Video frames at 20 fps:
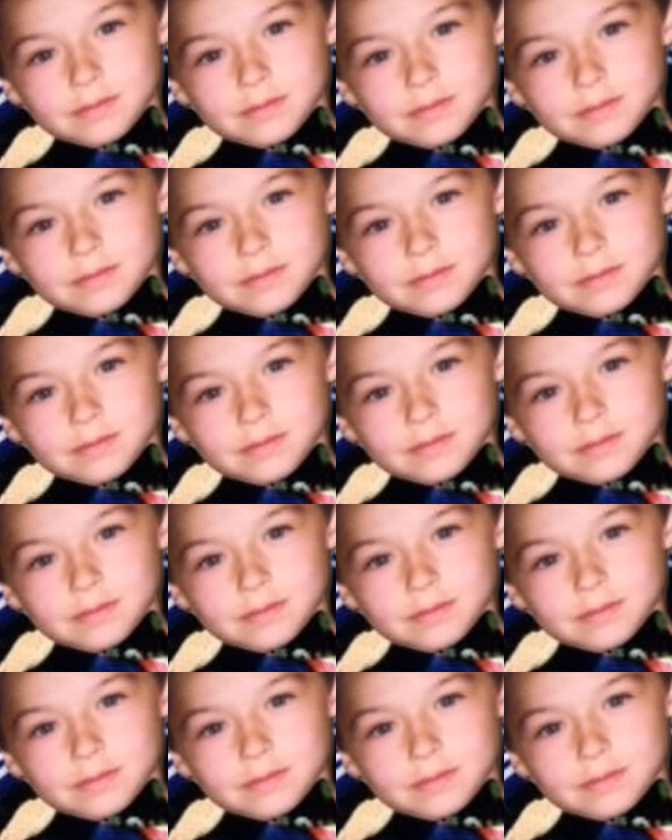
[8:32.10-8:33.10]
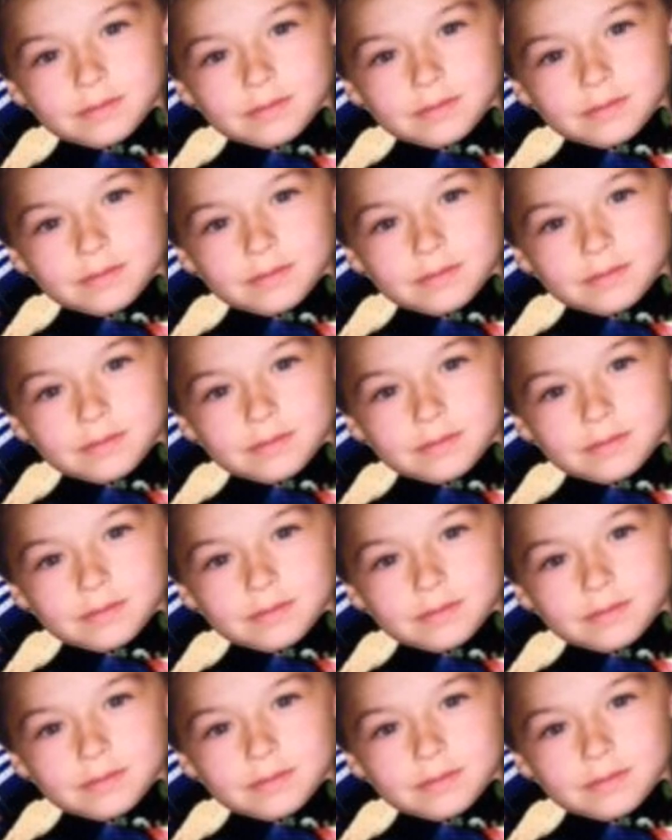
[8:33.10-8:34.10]

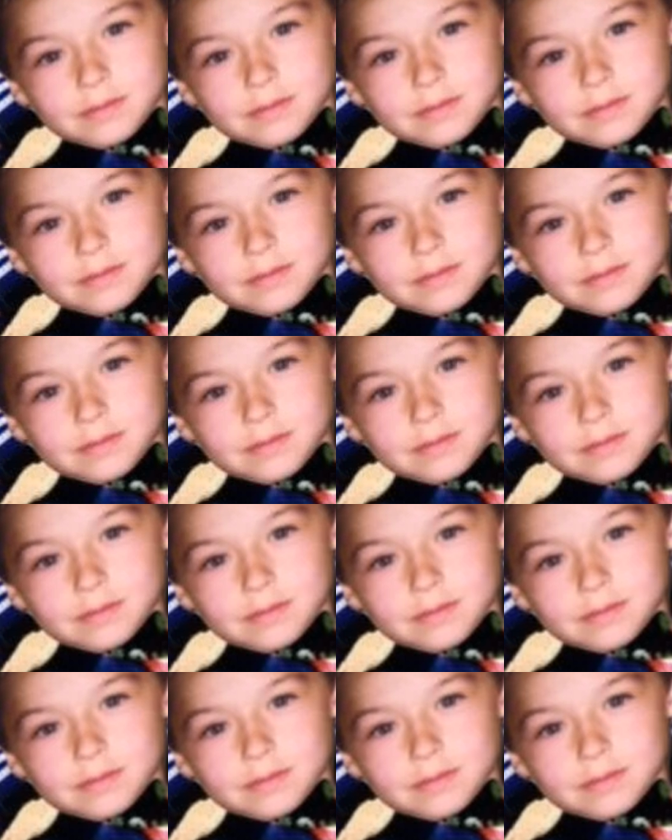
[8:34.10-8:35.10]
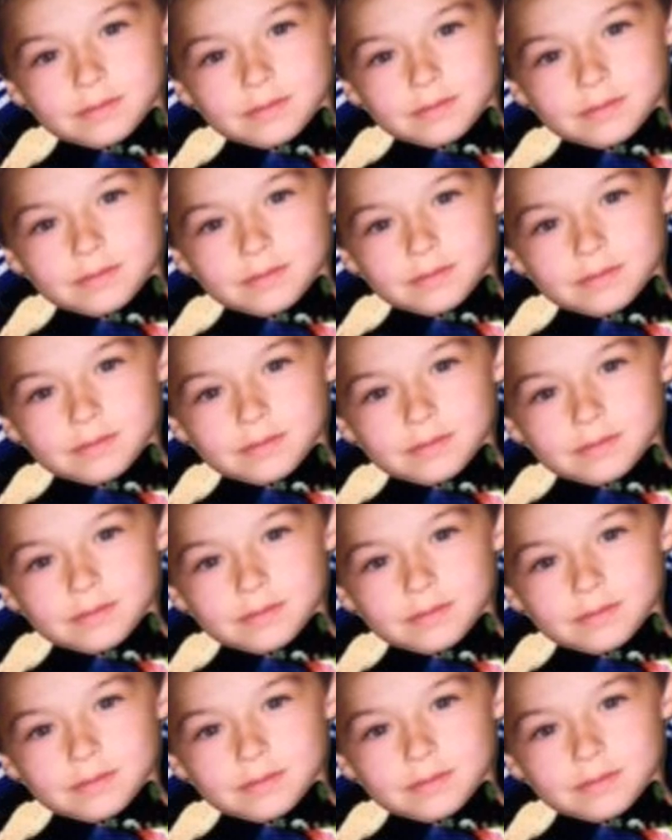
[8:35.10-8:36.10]

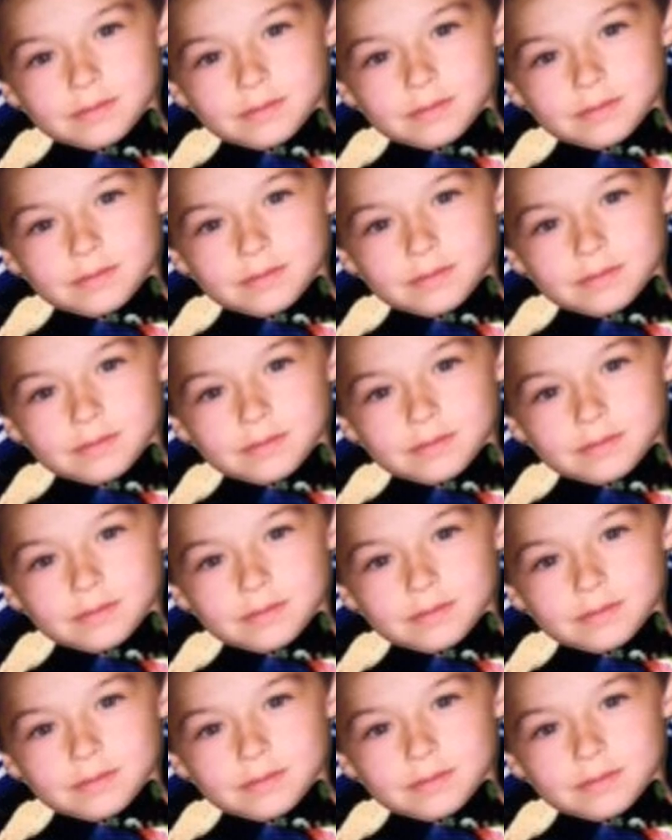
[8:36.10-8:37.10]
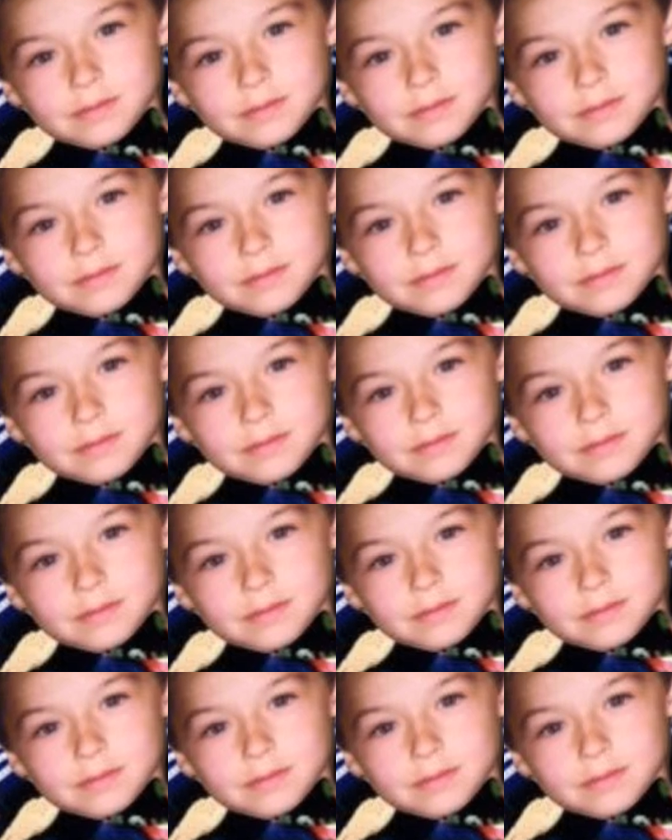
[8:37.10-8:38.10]

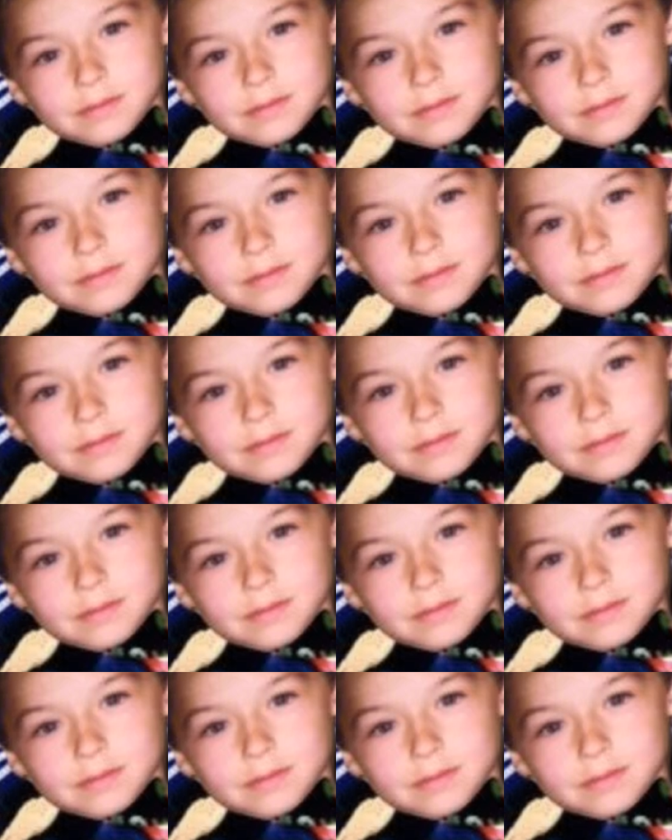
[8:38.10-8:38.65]
No words are spoken by the person on screen.